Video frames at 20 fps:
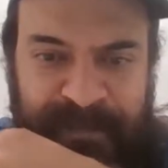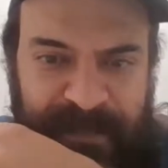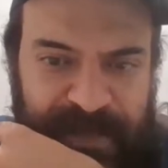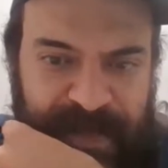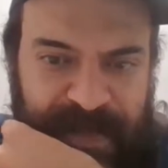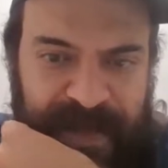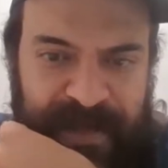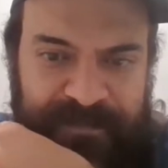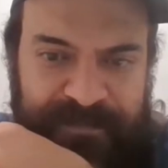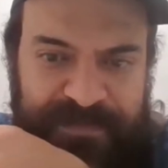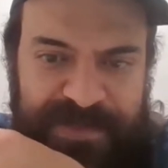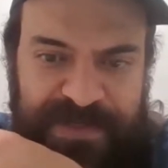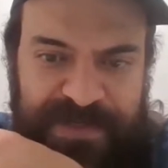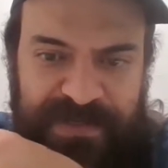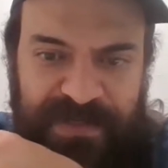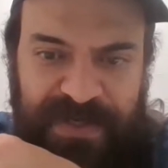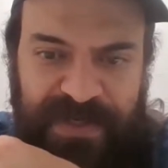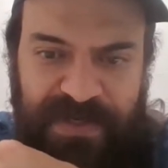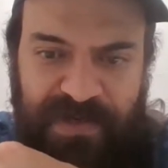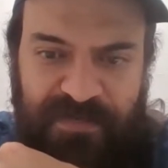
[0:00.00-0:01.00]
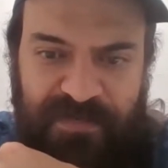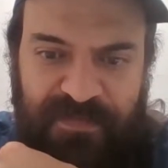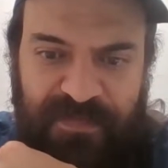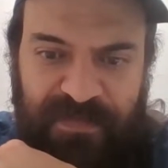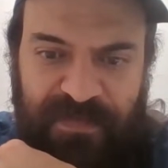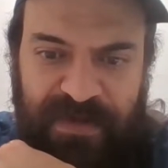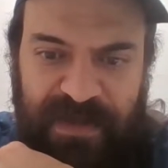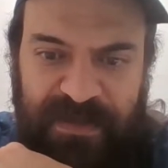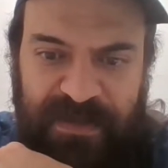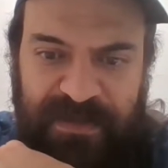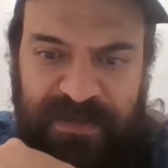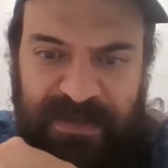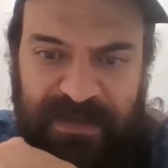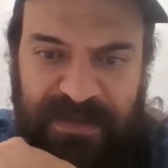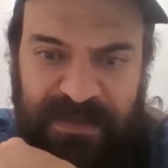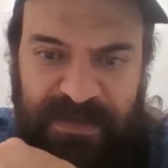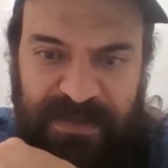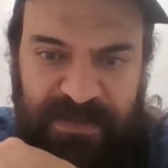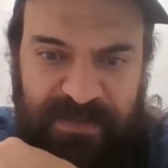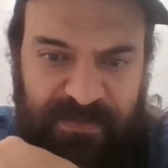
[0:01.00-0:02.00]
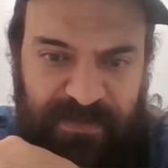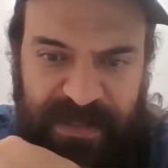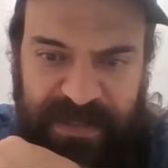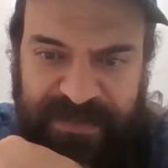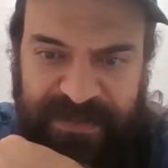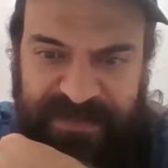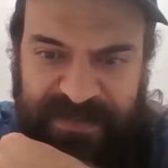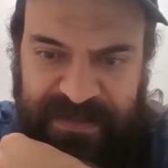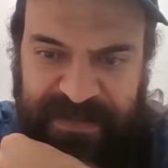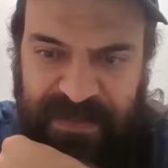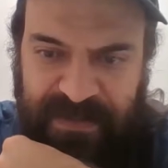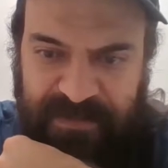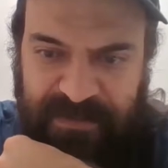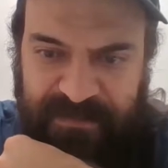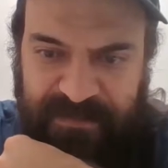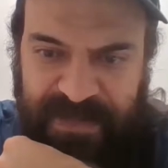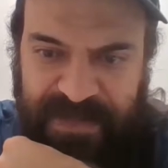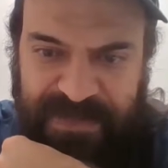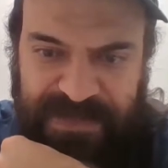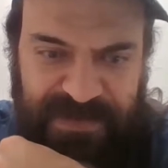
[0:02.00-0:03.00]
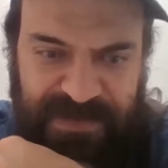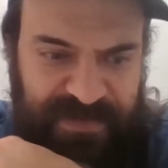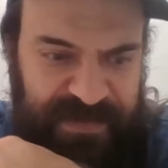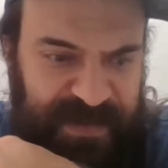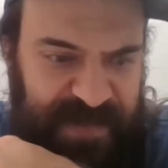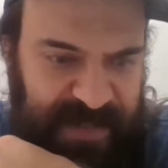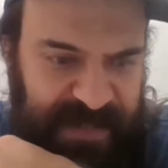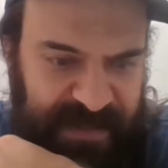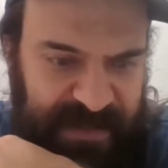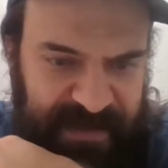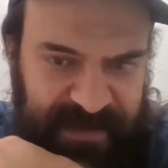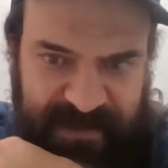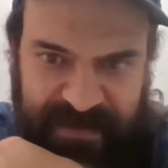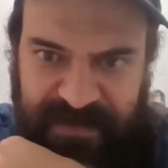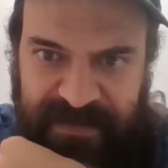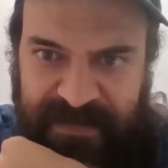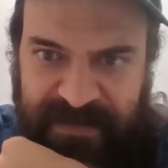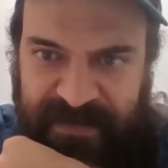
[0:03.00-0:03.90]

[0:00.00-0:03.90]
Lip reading: Yeah, just looking over what I did here, making sure that I